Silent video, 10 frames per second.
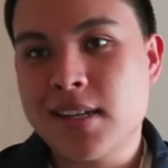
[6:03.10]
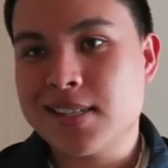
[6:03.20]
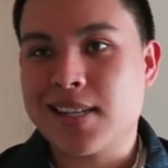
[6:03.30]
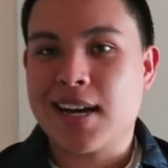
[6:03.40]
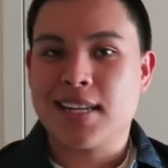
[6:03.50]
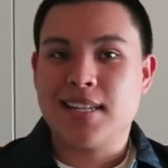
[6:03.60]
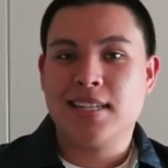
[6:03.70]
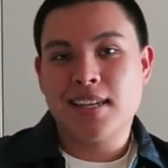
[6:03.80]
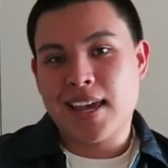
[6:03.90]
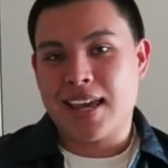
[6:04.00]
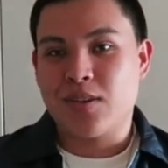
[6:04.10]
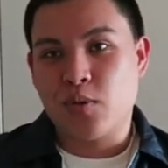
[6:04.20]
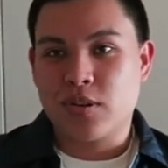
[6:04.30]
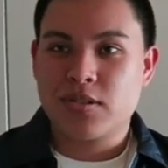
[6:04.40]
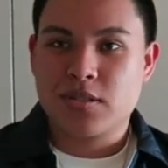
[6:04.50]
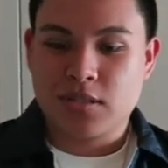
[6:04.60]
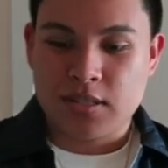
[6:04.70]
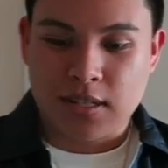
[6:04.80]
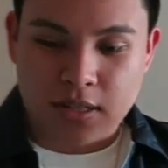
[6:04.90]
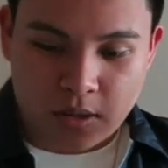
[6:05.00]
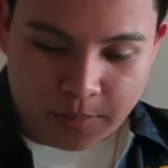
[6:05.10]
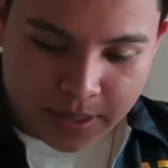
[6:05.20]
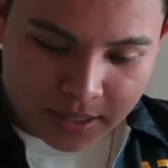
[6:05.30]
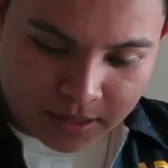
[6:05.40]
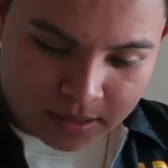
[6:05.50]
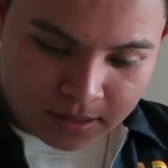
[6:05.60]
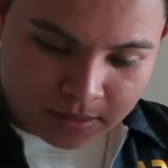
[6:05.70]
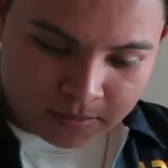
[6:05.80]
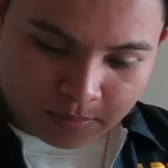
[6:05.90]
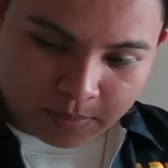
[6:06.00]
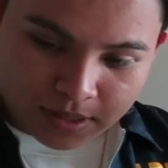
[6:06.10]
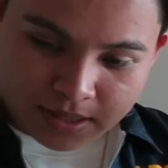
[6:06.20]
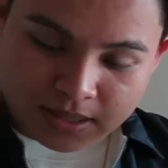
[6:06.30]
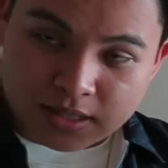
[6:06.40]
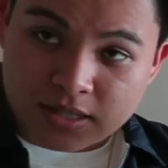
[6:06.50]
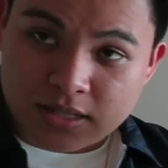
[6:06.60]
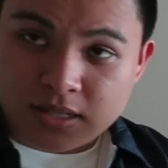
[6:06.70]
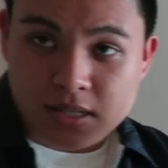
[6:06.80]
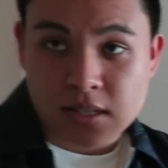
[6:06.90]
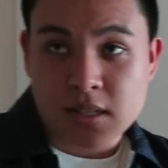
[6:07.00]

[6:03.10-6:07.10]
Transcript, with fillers: Saucony headquarters in a little bit, but this is just,